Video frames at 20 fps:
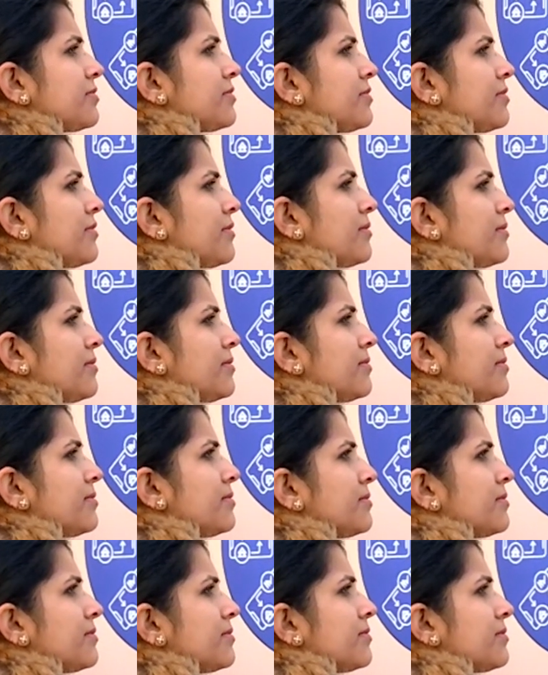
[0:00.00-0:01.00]

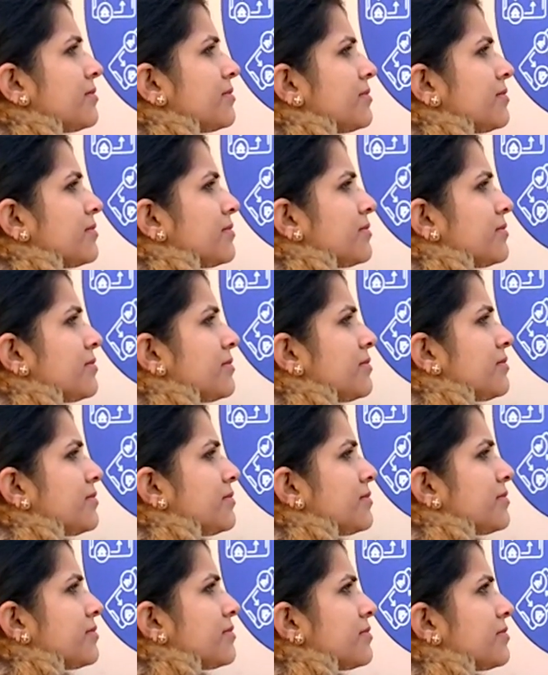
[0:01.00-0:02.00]

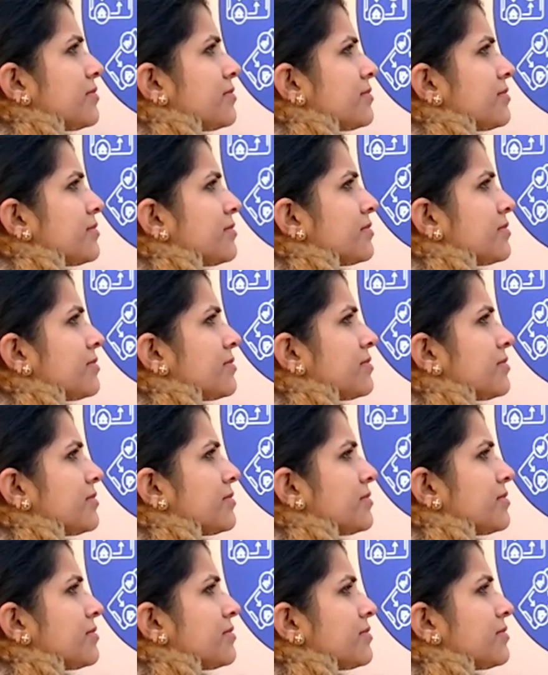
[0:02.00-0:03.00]

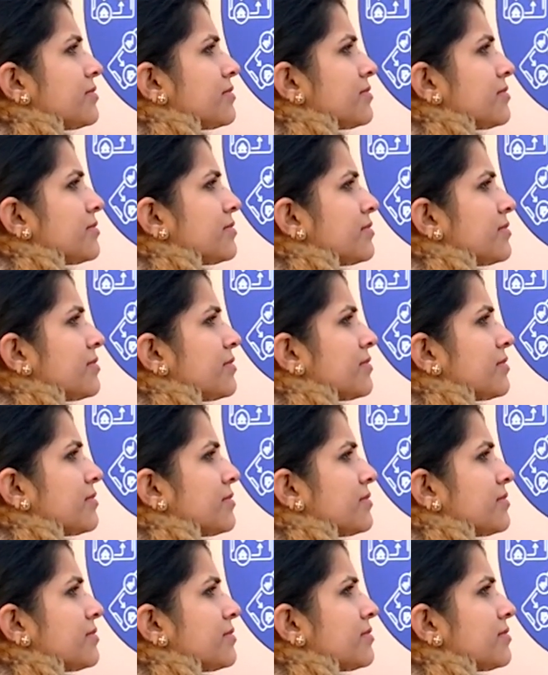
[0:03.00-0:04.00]

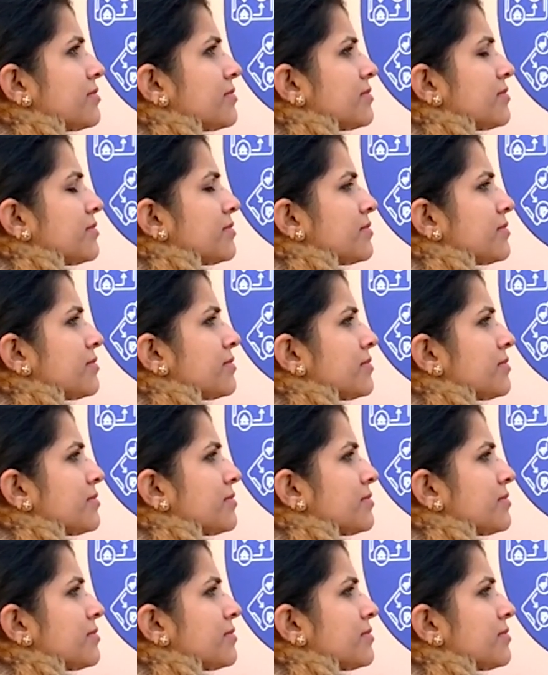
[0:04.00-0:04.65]
The person shown says nothing.